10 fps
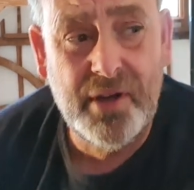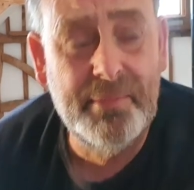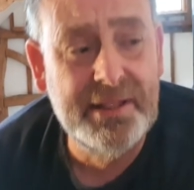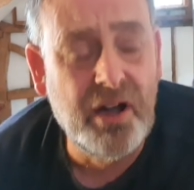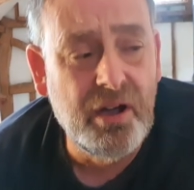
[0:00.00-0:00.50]
I
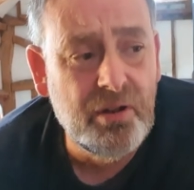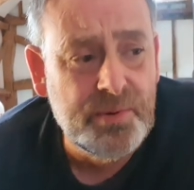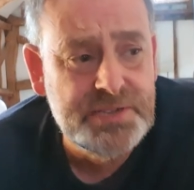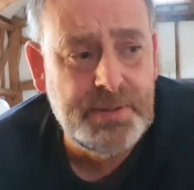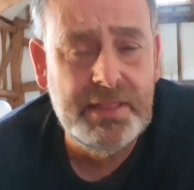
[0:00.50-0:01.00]
mean, I
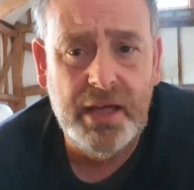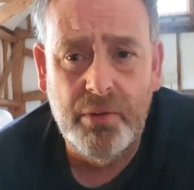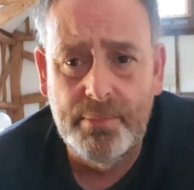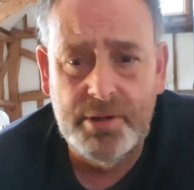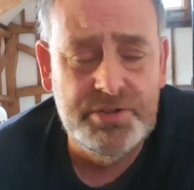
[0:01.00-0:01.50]
always spend down
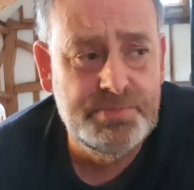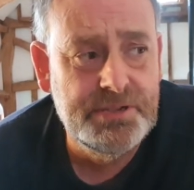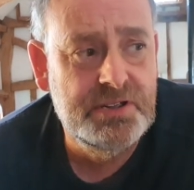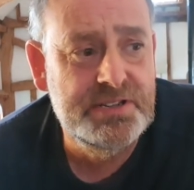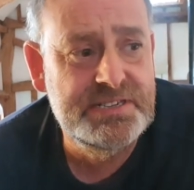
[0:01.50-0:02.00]
on boots
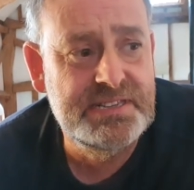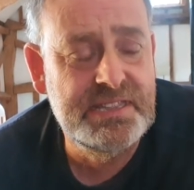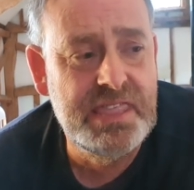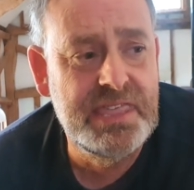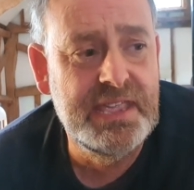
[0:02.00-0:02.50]
because
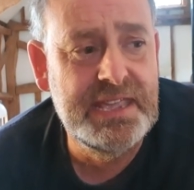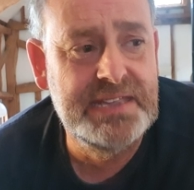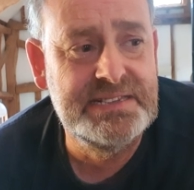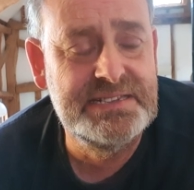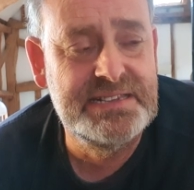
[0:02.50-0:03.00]
the thing
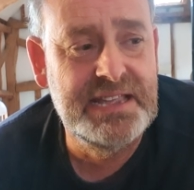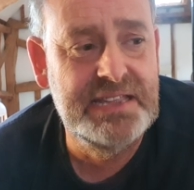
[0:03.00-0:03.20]
is,